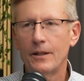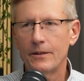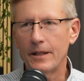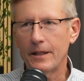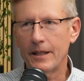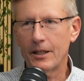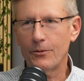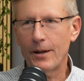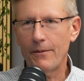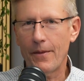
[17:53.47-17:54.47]
they can get
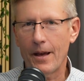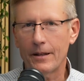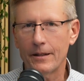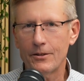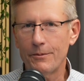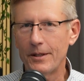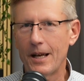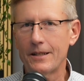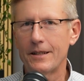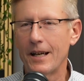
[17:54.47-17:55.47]
away with that. And somebody
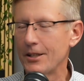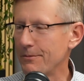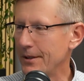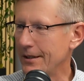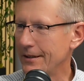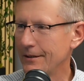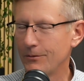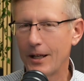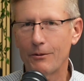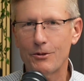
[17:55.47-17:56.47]
actually asked me
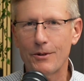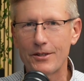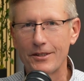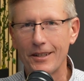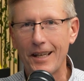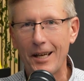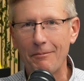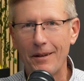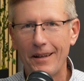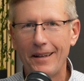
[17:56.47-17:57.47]
while I was watching the
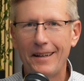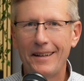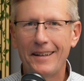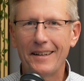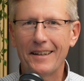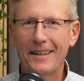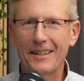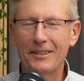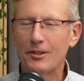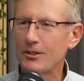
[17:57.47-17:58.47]
game,
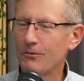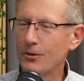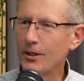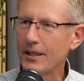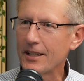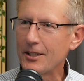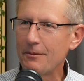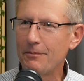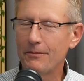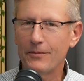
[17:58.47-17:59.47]
would it actually,
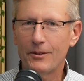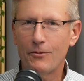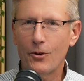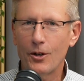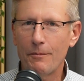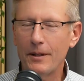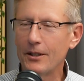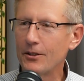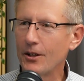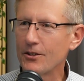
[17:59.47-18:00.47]
the $400
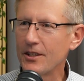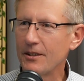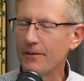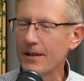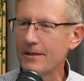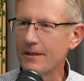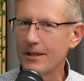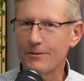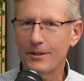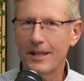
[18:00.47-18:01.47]
million they invest in
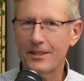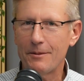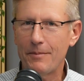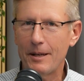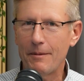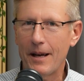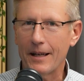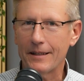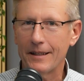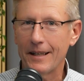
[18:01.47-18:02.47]
this, would it actually pay
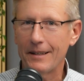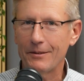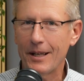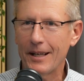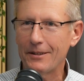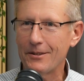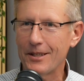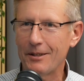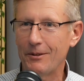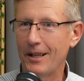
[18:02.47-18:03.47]
back? And I had to
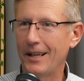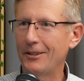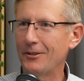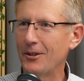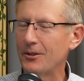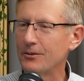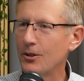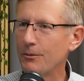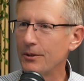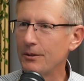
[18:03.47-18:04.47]
say, well, I don't know. Nobody